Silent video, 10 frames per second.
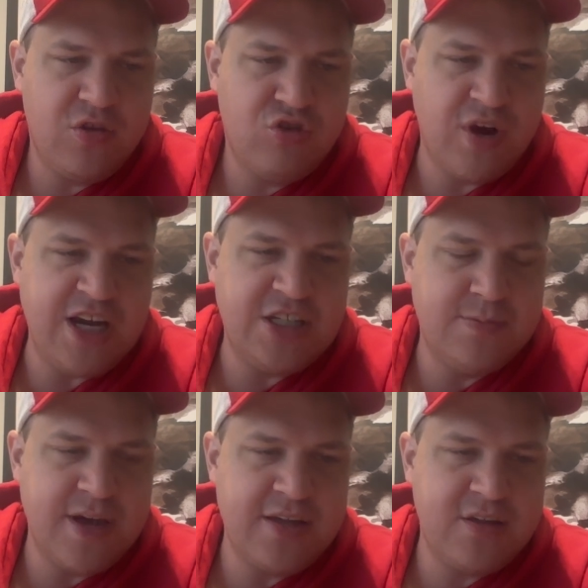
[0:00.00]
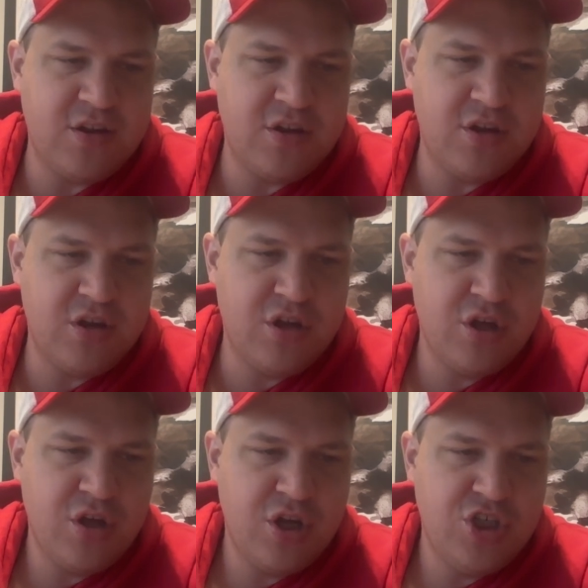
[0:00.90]
Trey Smith,
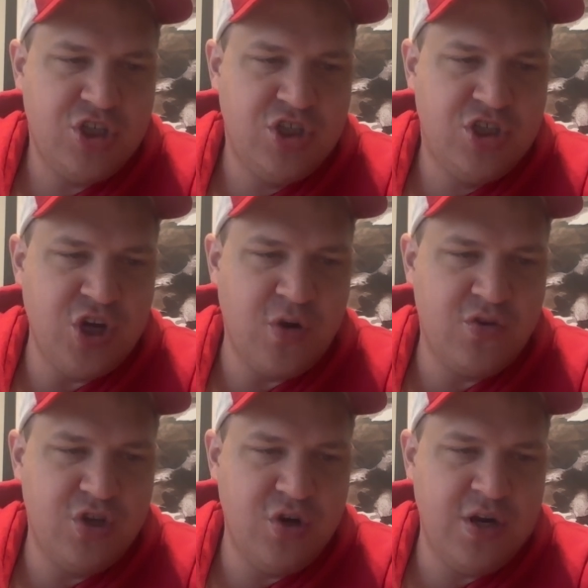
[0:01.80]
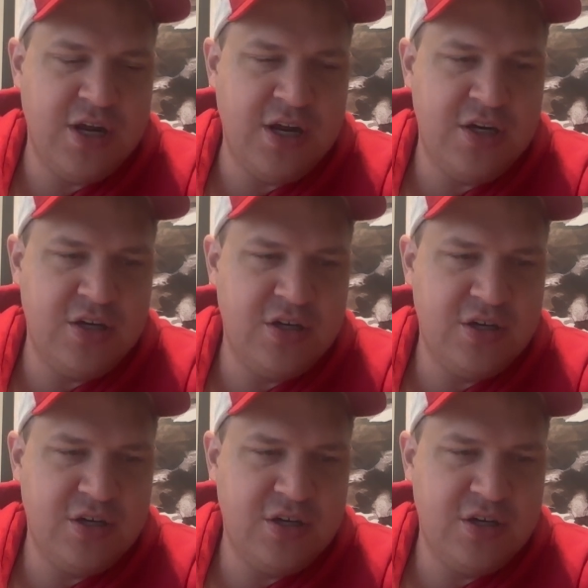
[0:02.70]
Joe Tooney,